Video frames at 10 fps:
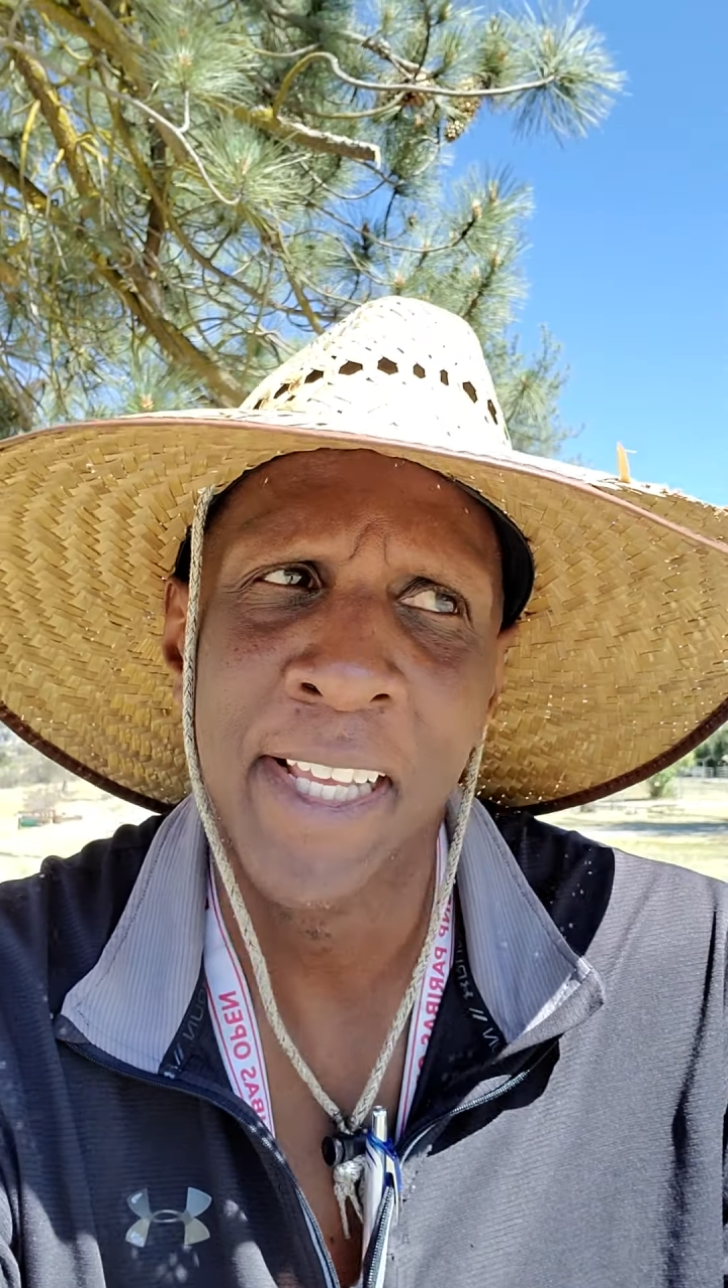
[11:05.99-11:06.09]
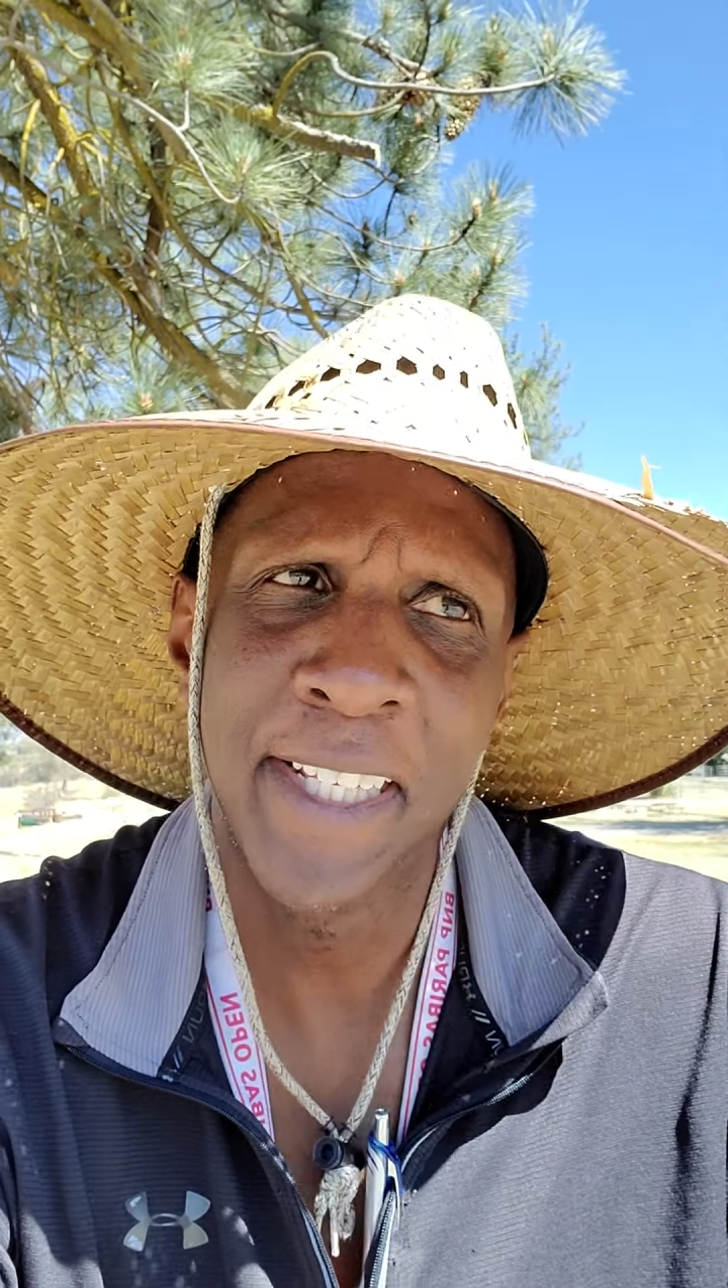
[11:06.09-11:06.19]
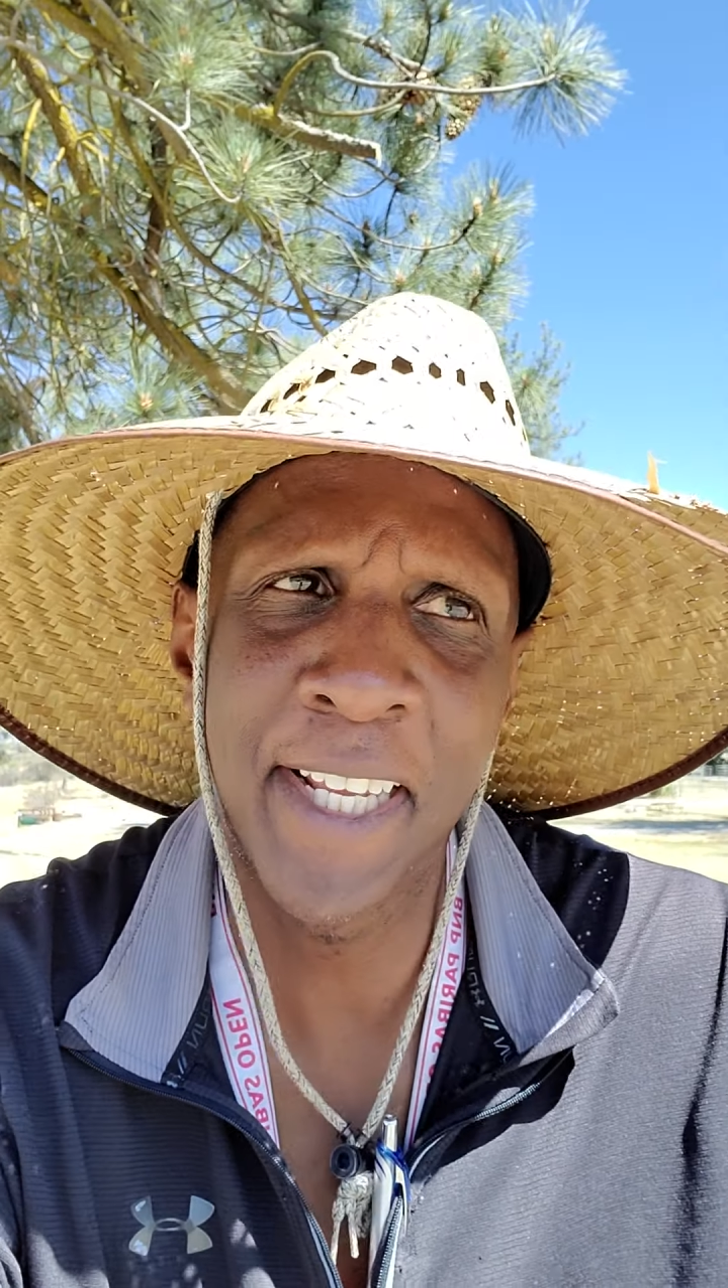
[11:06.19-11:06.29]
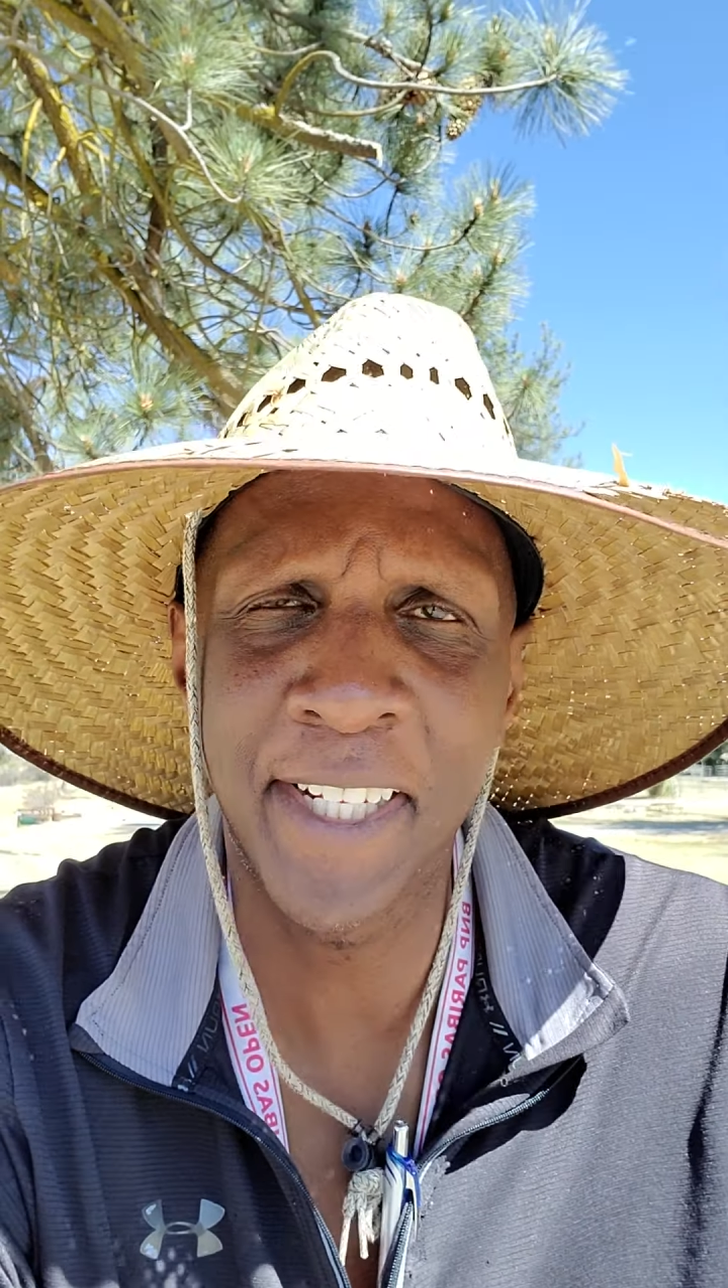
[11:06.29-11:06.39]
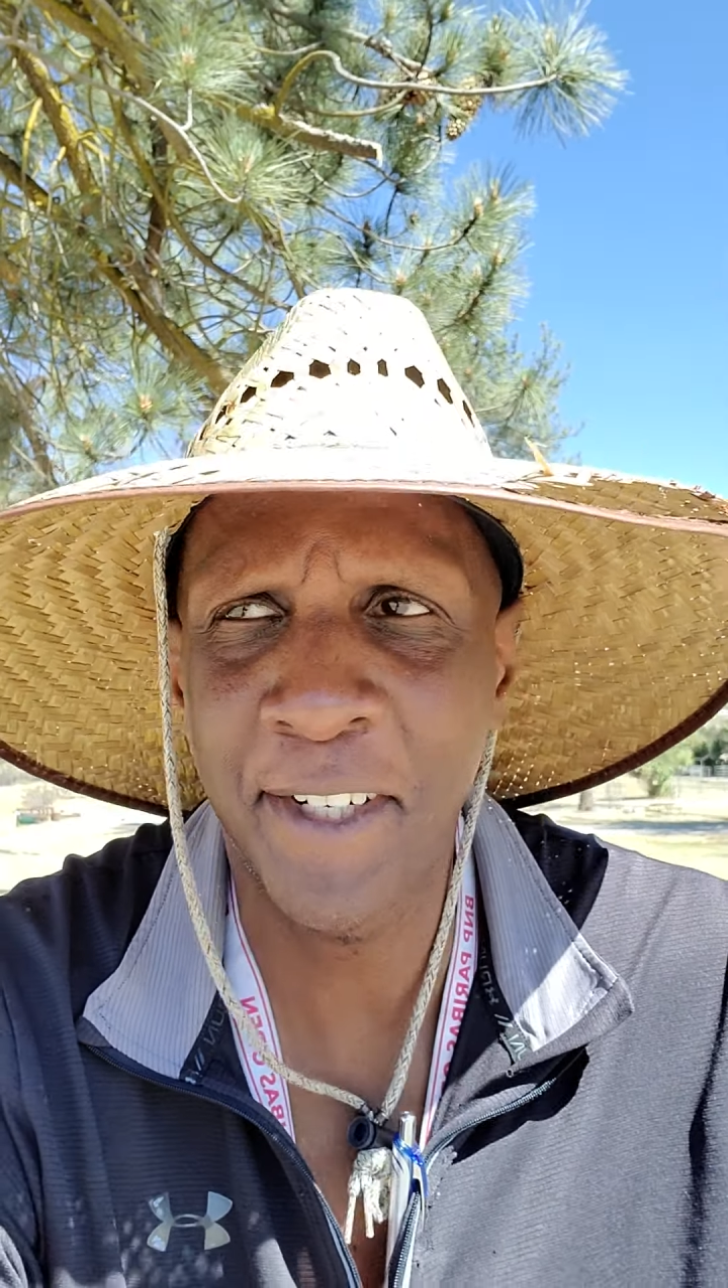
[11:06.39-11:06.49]

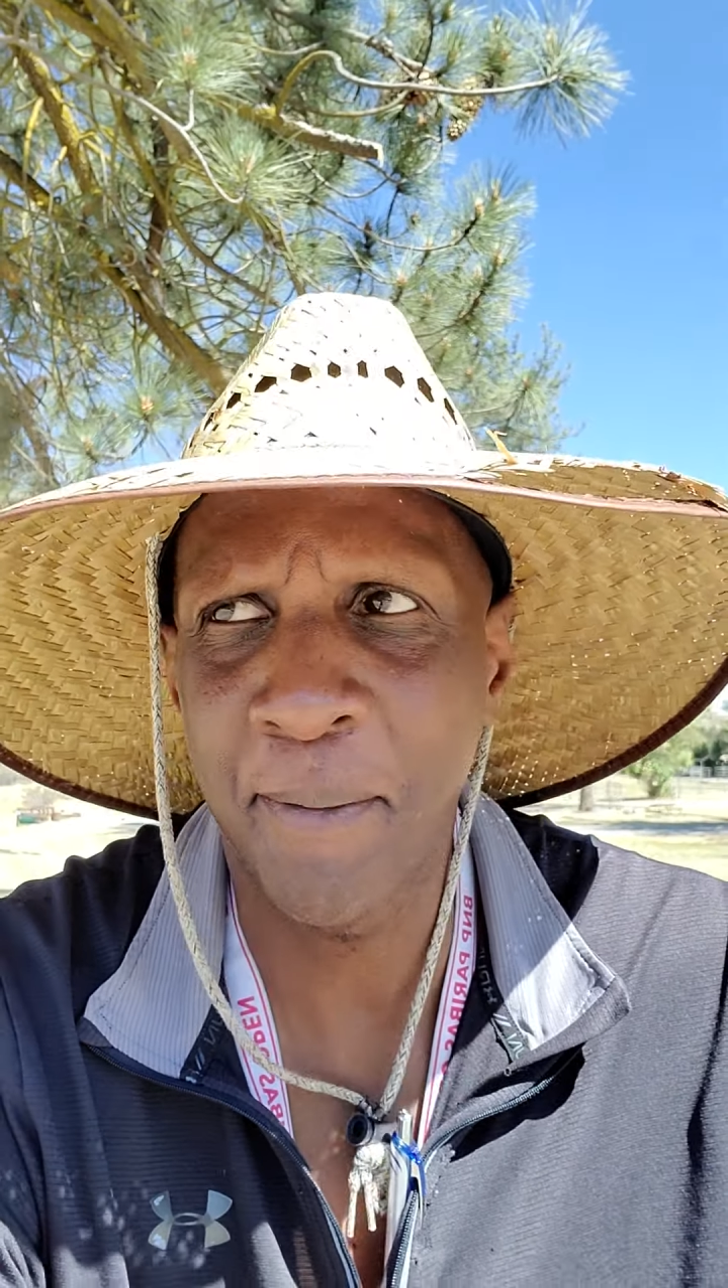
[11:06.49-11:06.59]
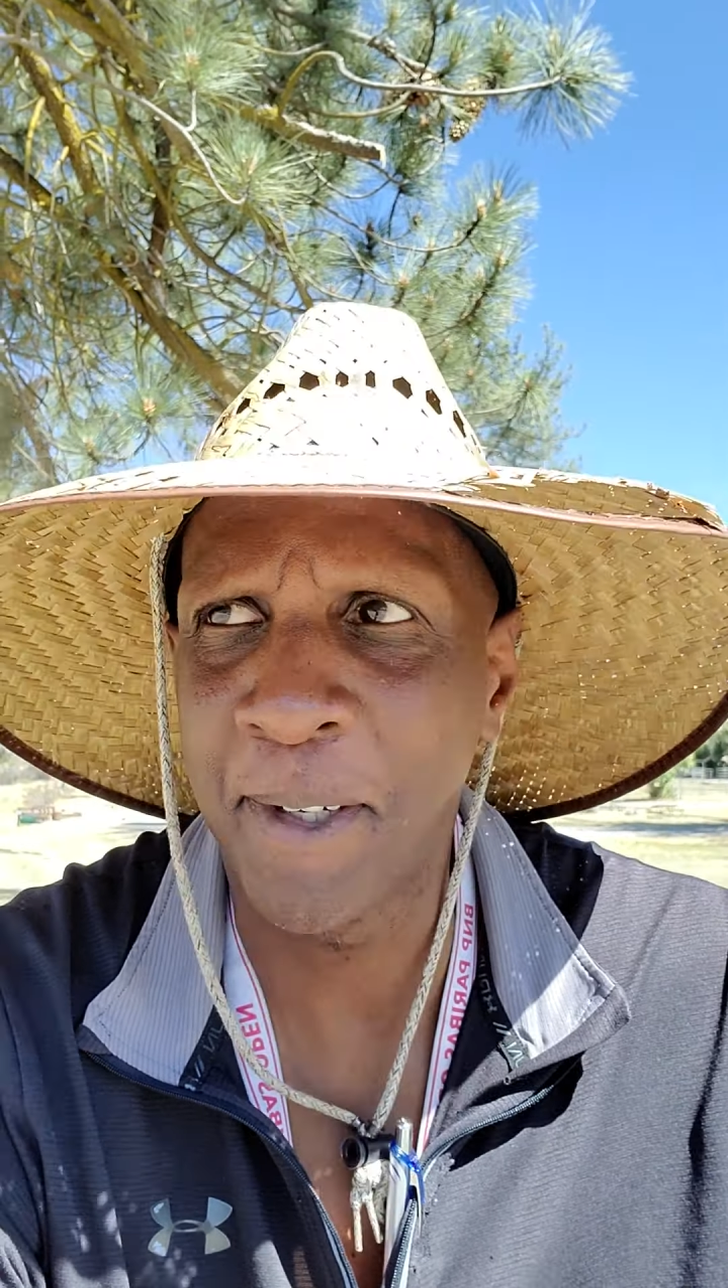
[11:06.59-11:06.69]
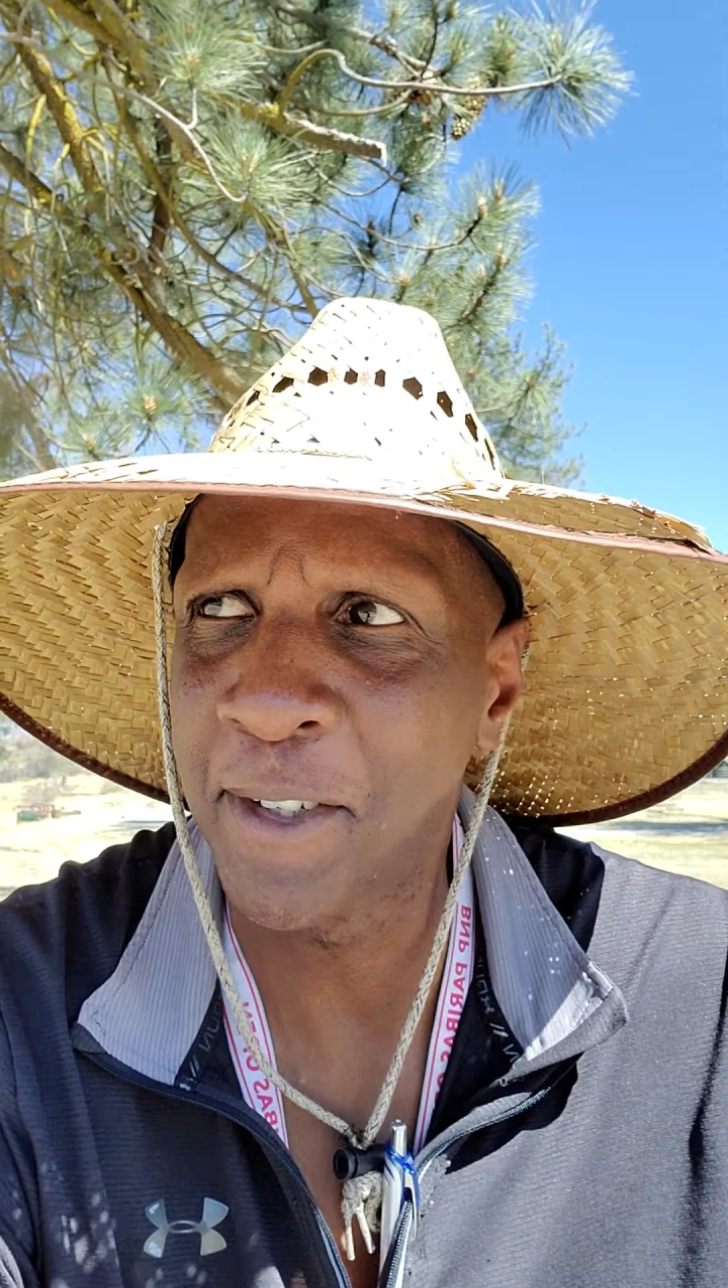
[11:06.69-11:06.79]
Stupid